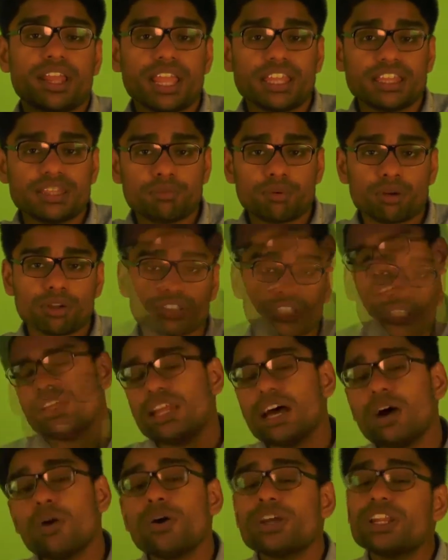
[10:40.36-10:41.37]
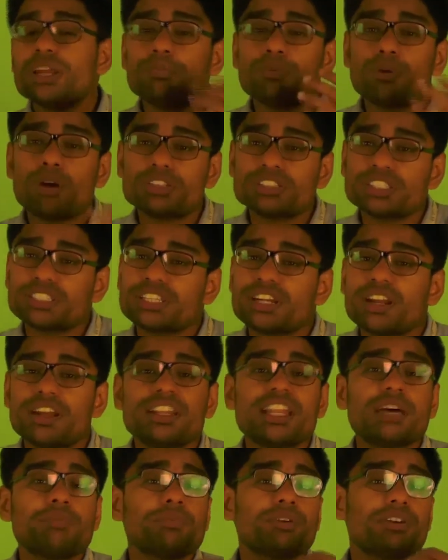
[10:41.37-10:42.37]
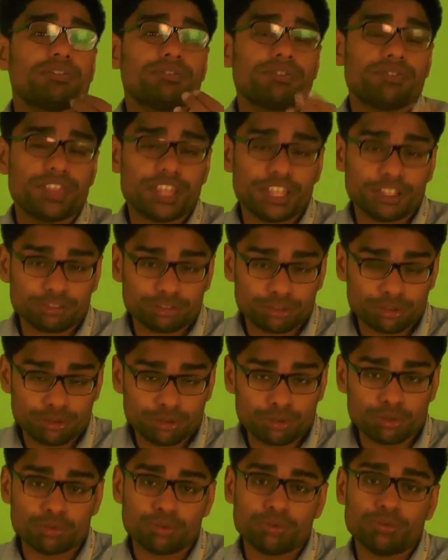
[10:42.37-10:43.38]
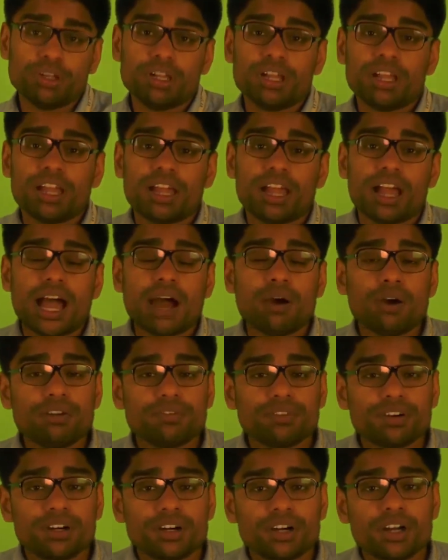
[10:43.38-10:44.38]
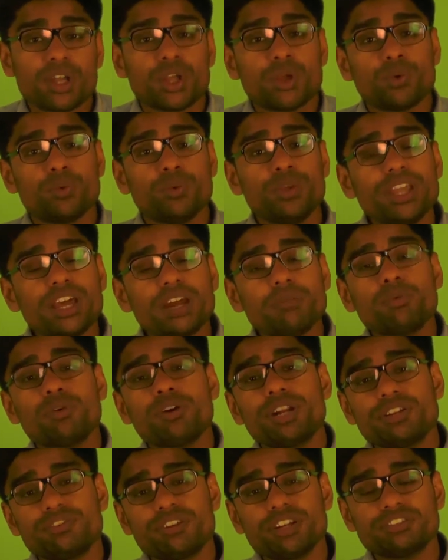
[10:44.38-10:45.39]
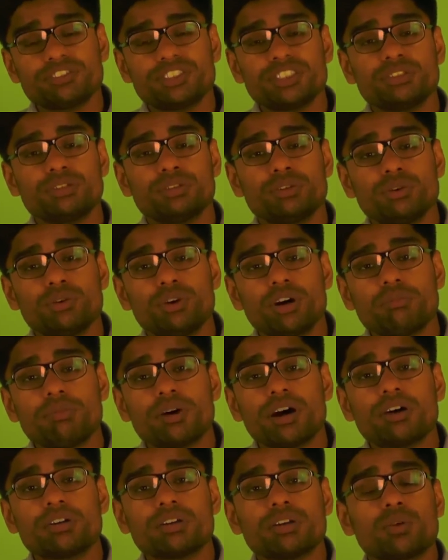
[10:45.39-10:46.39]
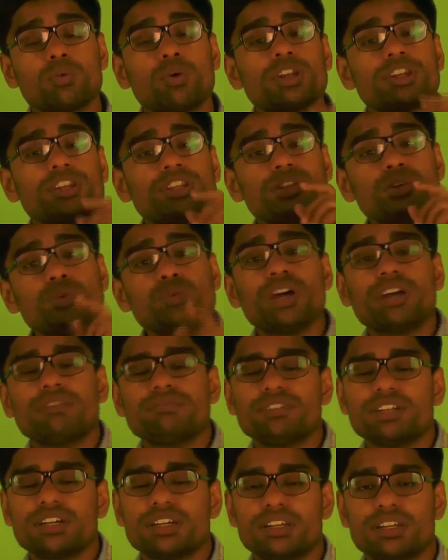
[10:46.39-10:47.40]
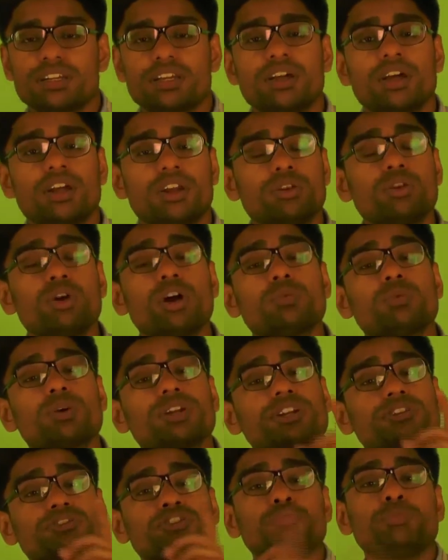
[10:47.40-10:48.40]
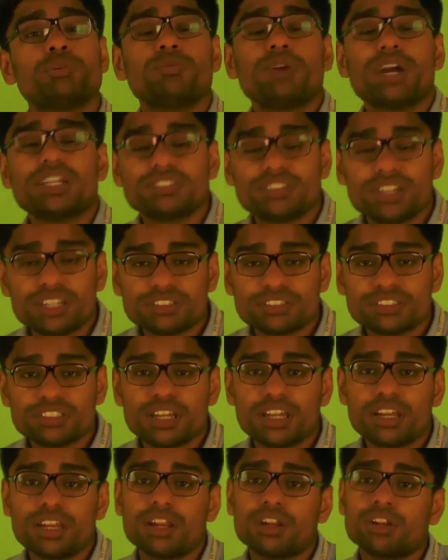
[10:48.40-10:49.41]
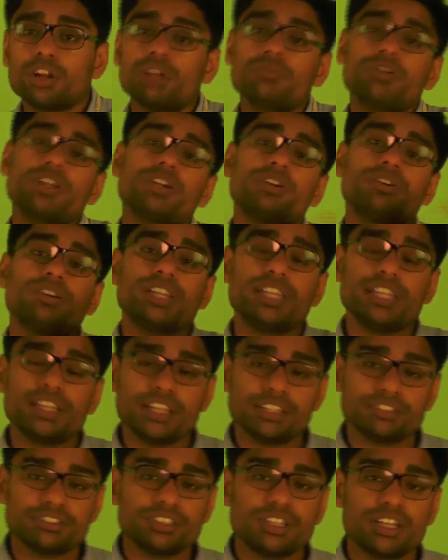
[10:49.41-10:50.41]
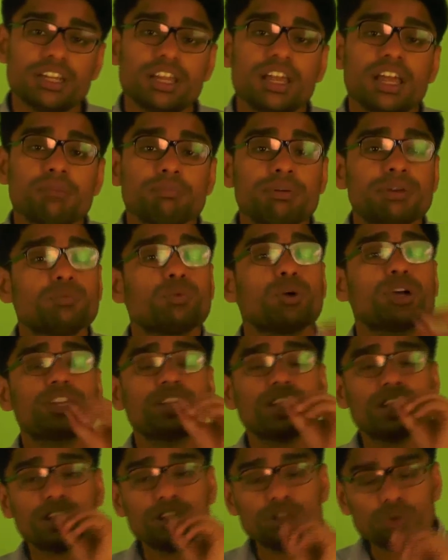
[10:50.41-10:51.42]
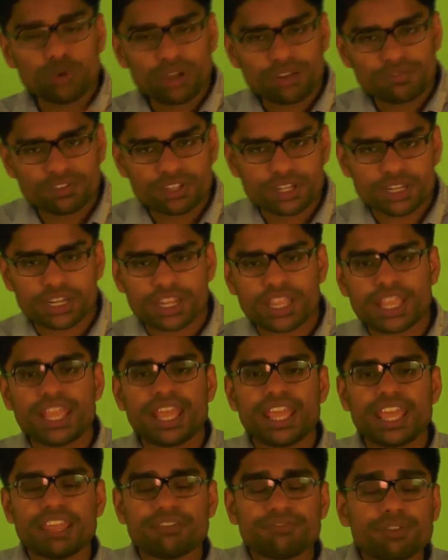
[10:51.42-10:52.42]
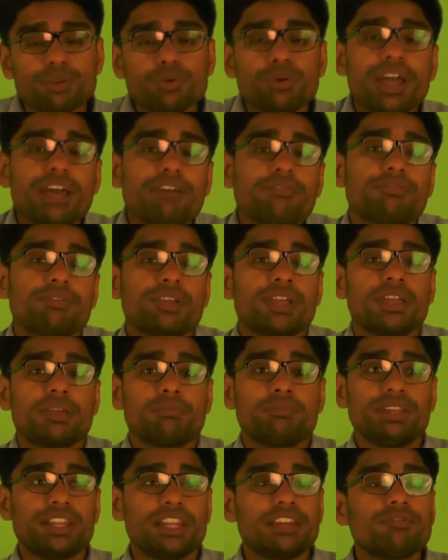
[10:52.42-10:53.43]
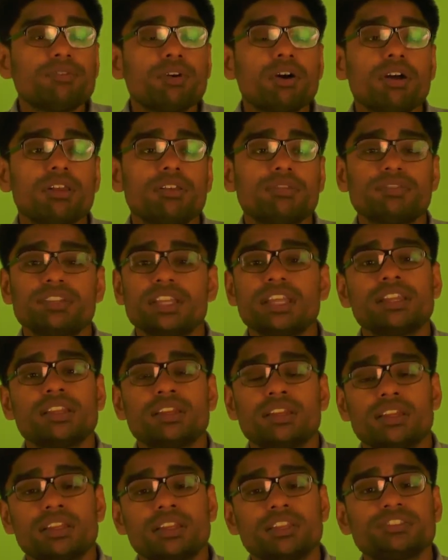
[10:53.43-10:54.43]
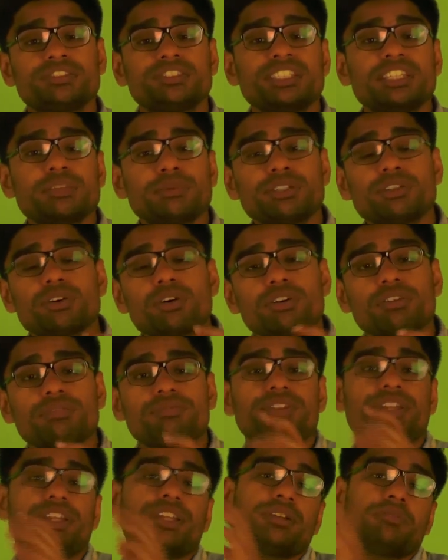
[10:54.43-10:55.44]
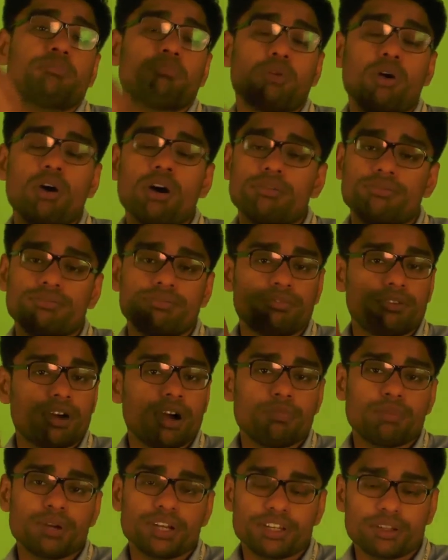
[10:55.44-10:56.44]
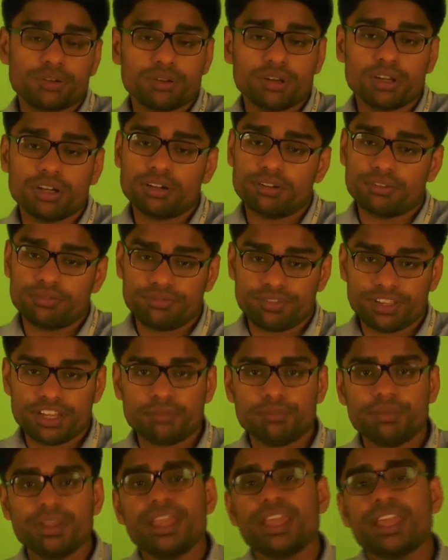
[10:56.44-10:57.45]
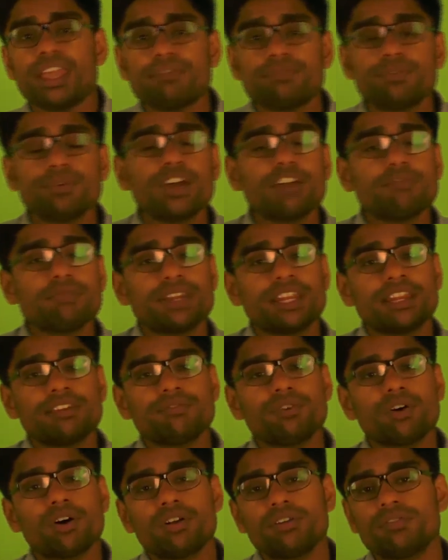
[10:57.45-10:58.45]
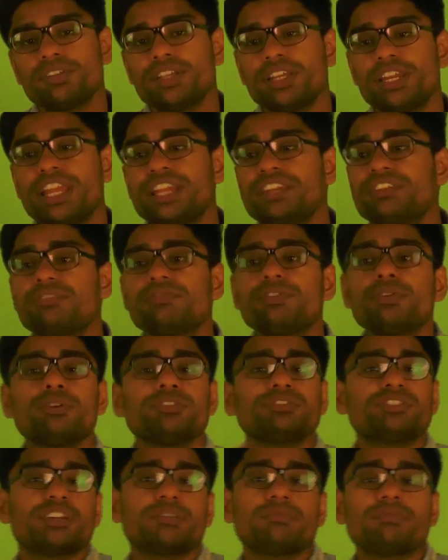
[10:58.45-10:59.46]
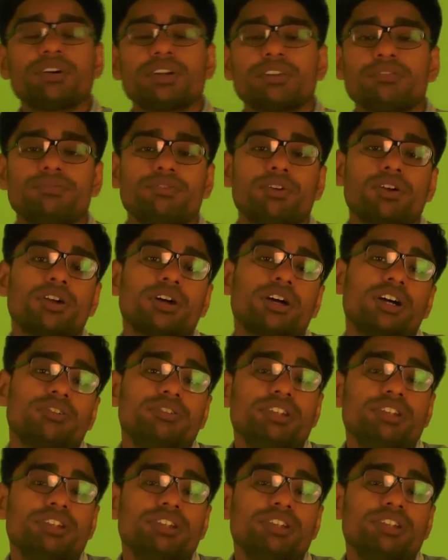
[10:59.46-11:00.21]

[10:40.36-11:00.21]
in the project. Now in a project there are a number of things to do. However, we are more interested to know about what you have done, not what your supervisor has done, not what your colleague has done, but what you have done. If you have been involved in the cinematography of a particular film, if you have been involved in interviewing someone for a